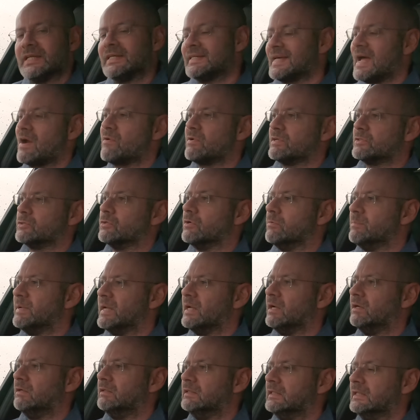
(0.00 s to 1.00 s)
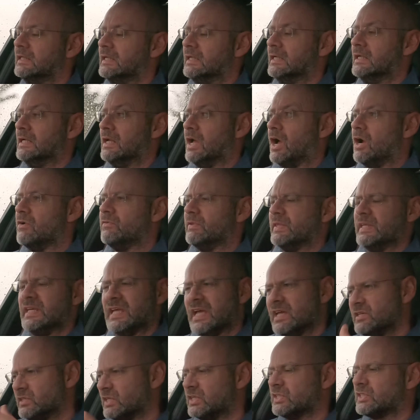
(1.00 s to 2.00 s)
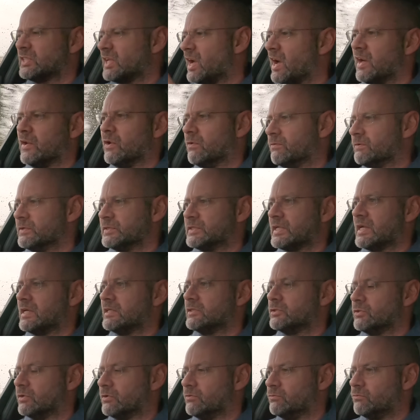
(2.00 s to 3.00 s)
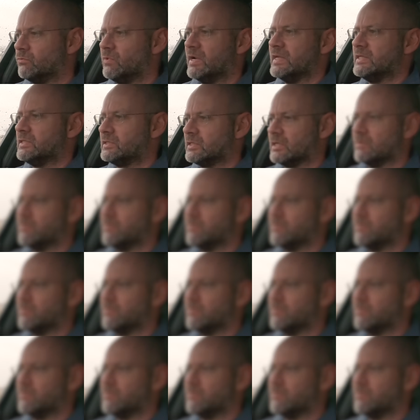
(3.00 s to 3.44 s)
in character a bit over the years. It started off as that sort of race